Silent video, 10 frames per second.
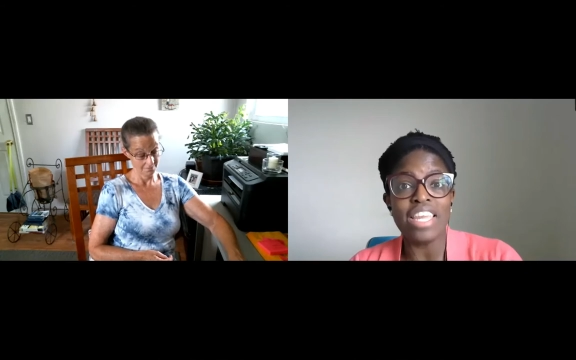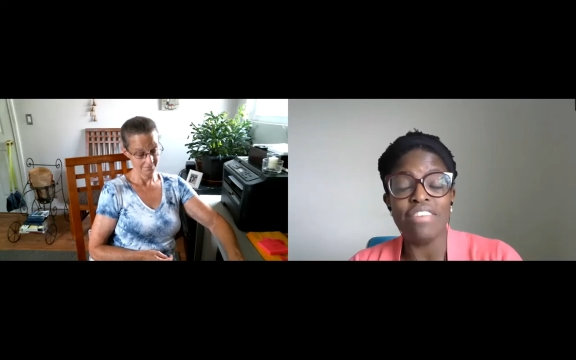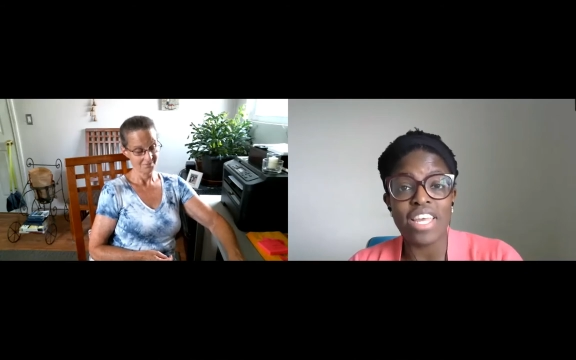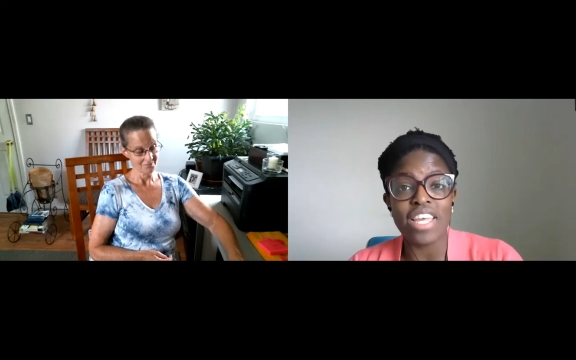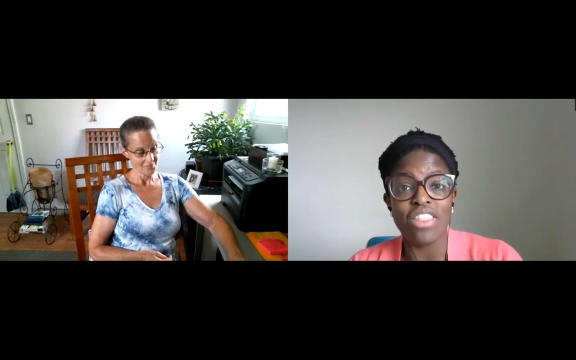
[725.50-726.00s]

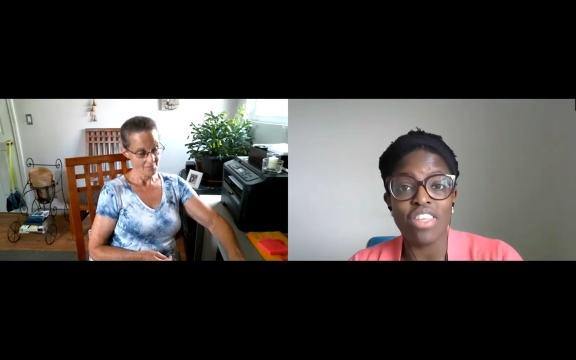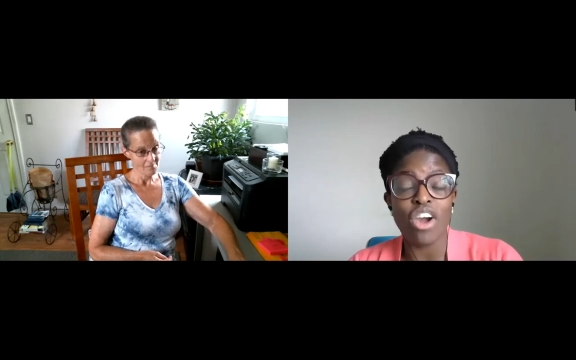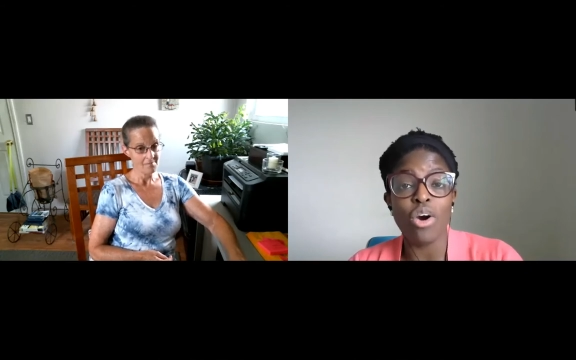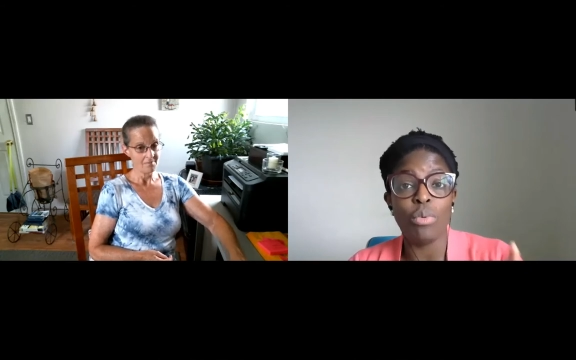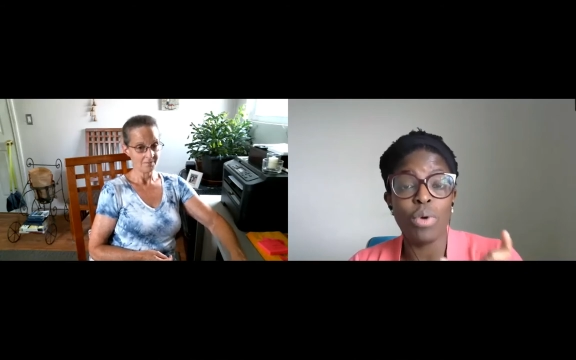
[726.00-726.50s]
Speaker 1: even
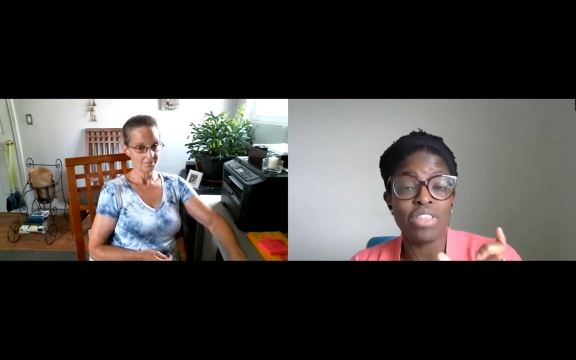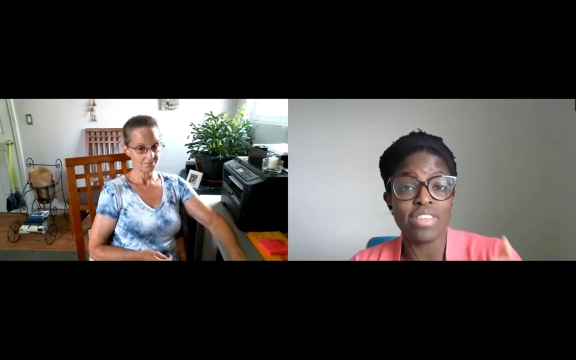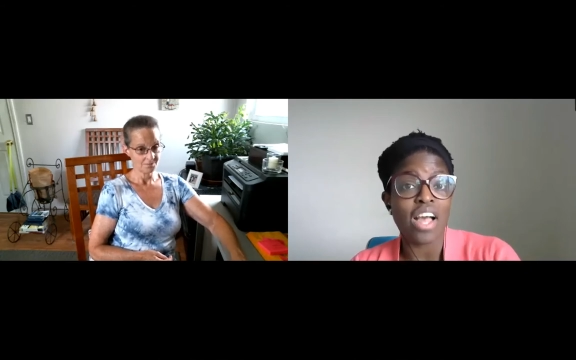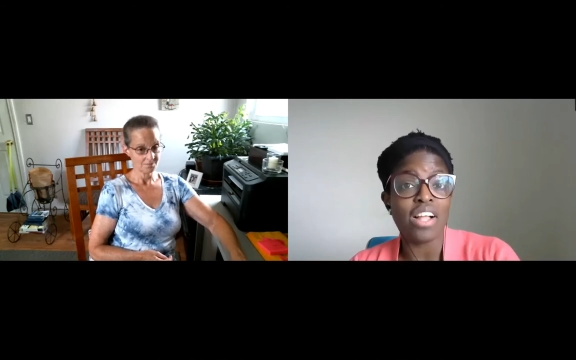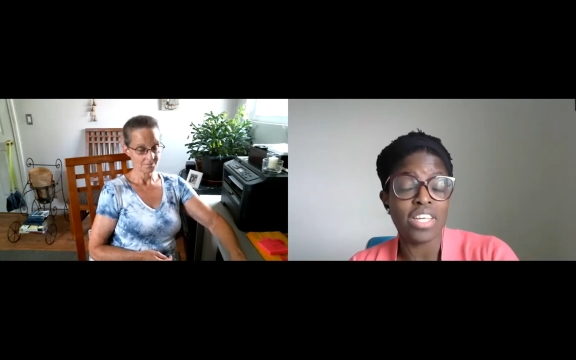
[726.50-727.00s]
though with a
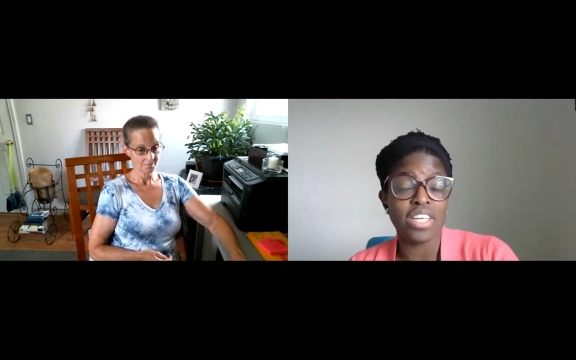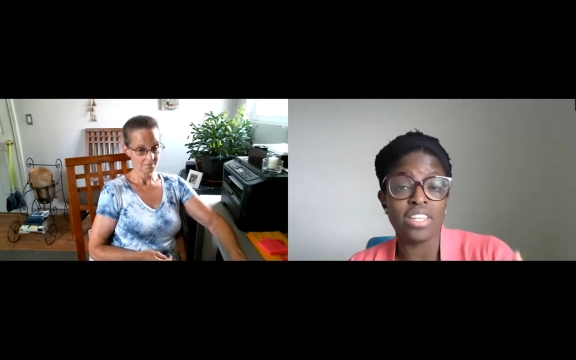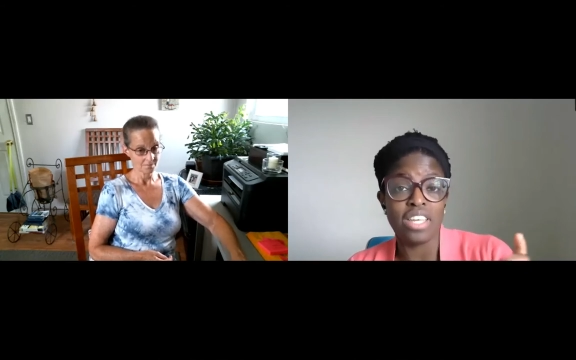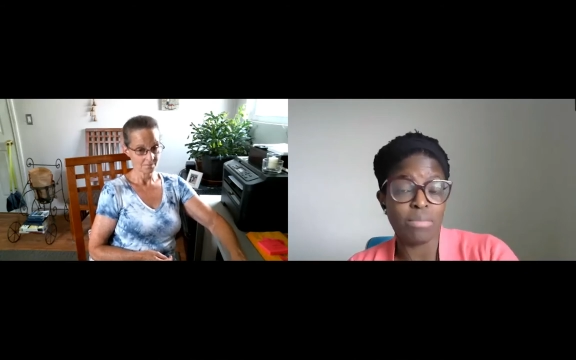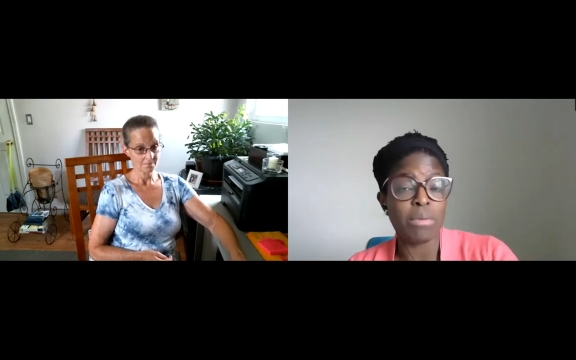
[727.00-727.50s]
solid
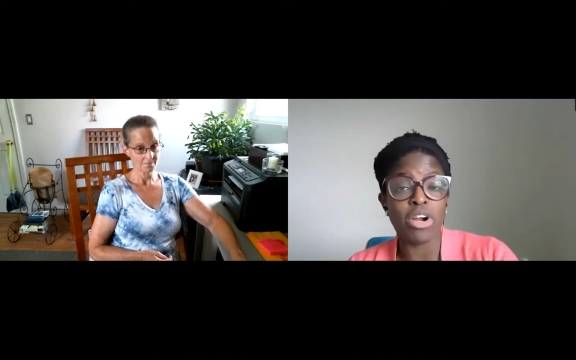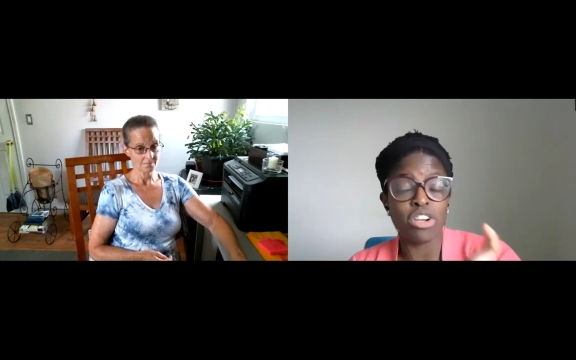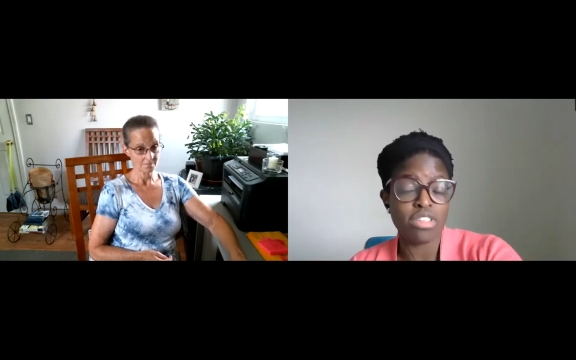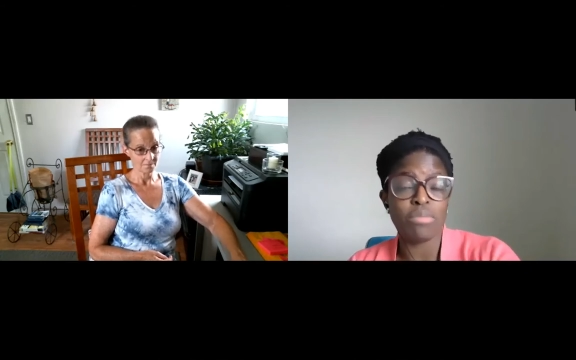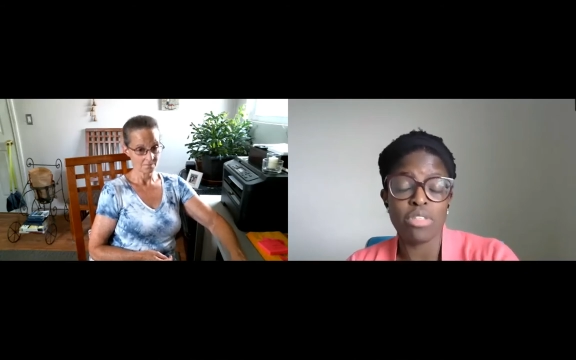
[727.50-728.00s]
email
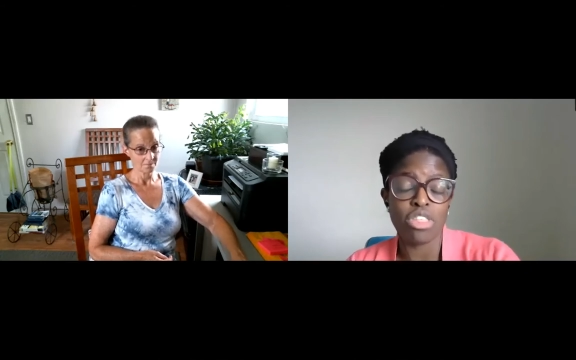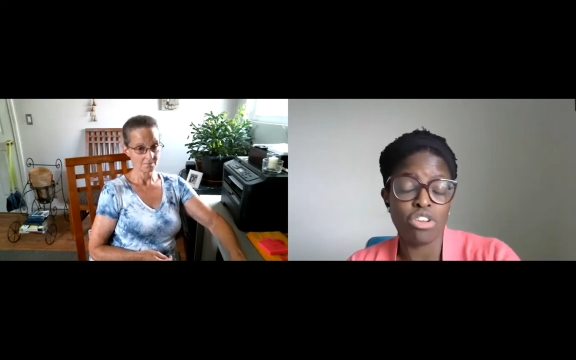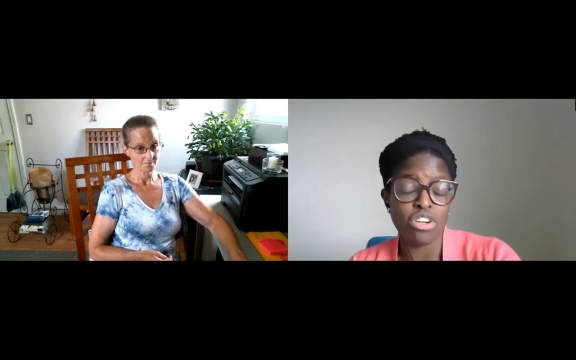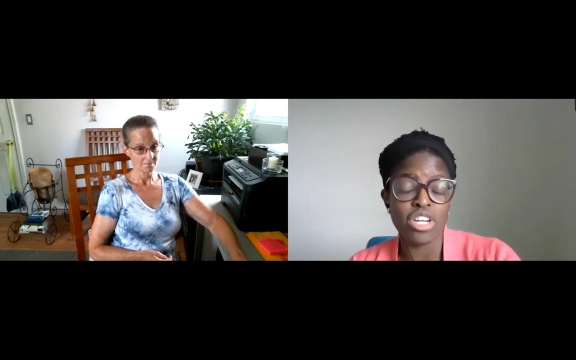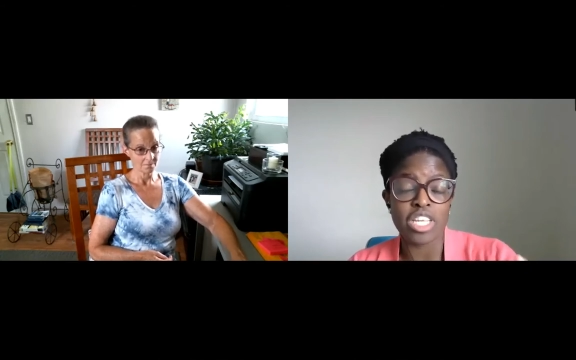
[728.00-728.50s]
marketer, someone with
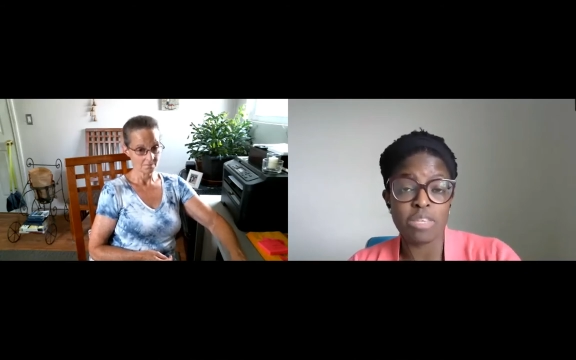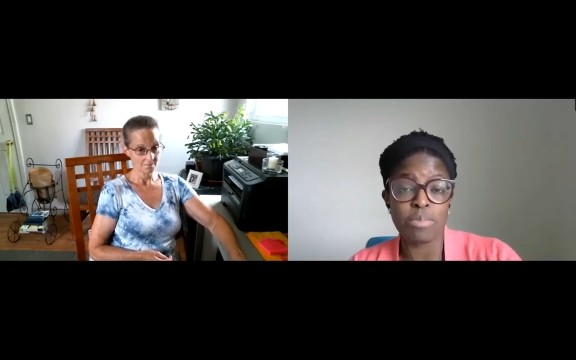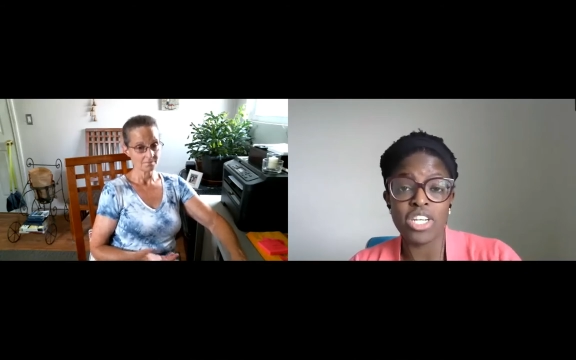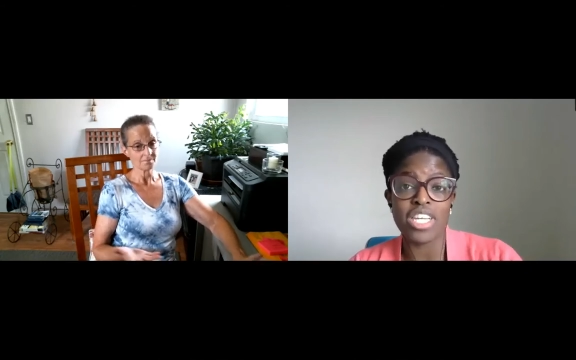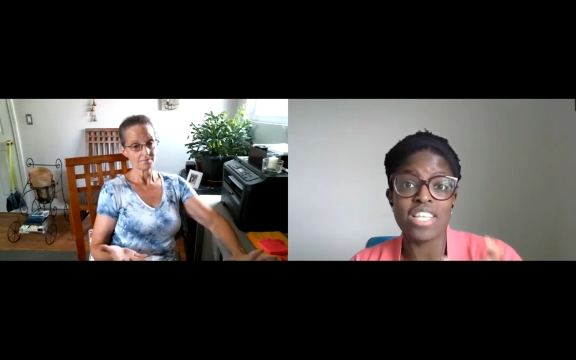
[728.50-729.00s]
your
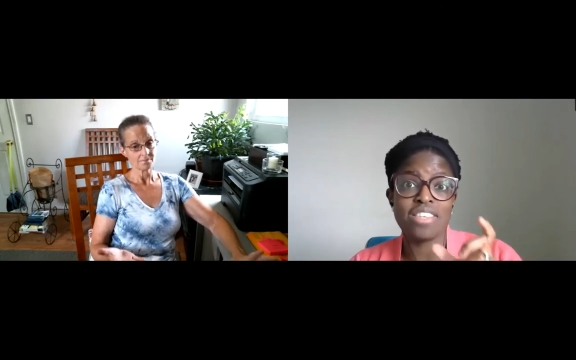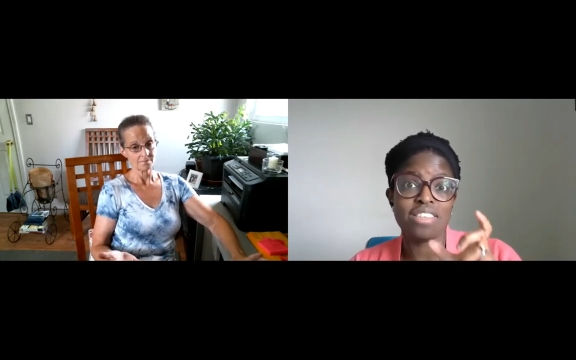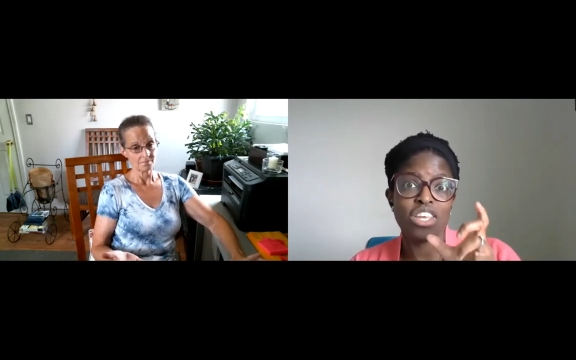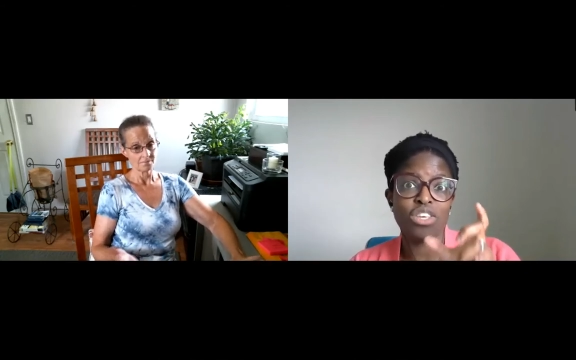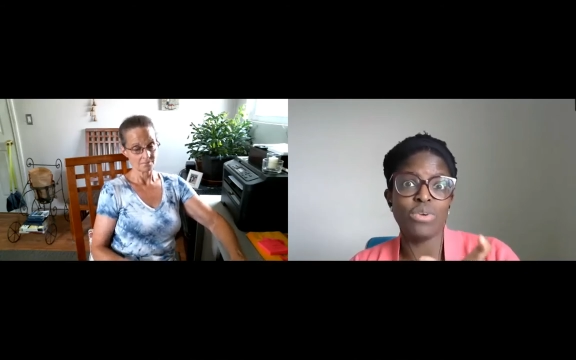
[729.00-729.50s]
experience,
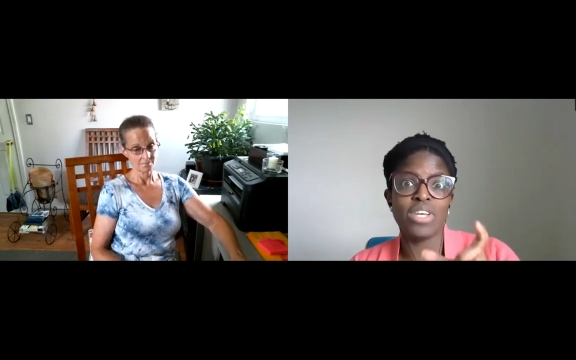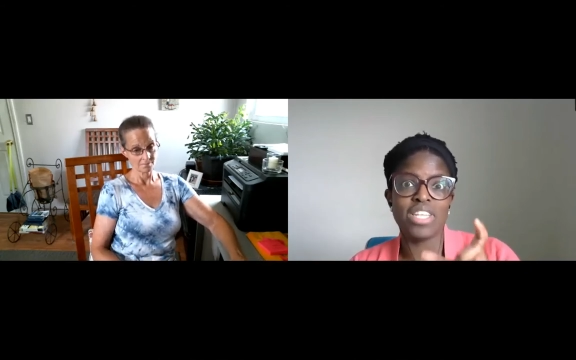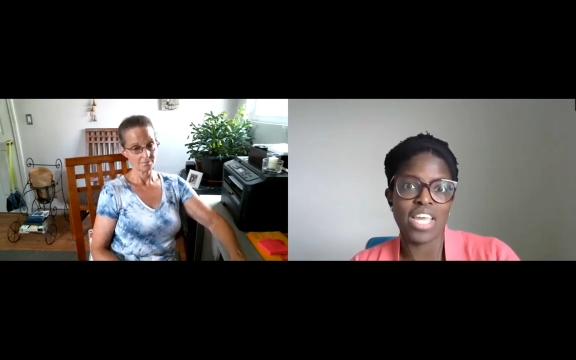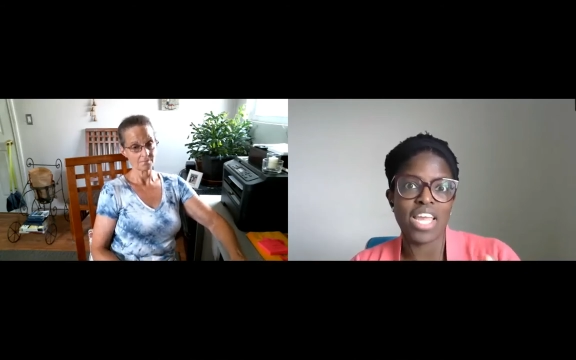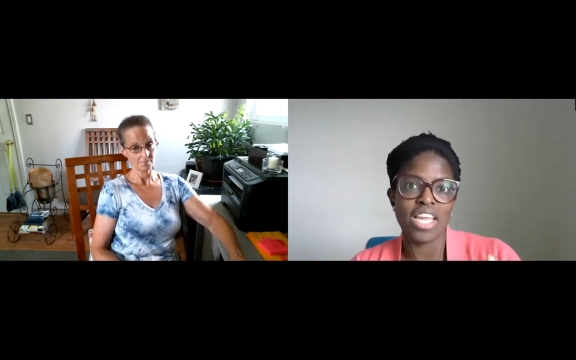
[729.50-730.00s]
that you could
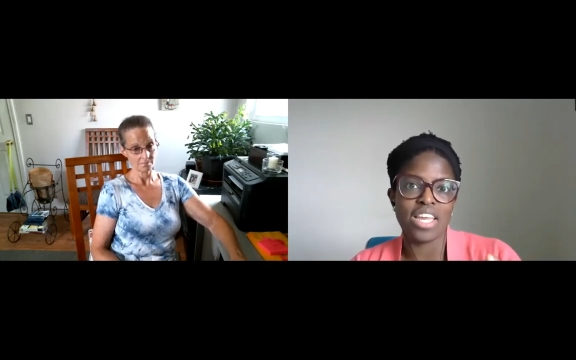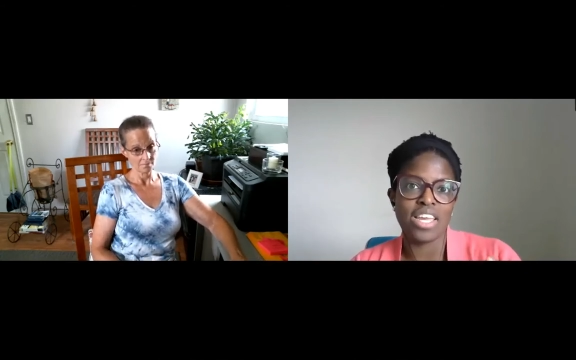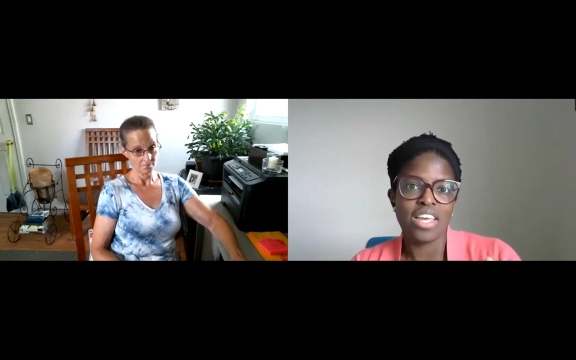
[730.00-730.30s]
take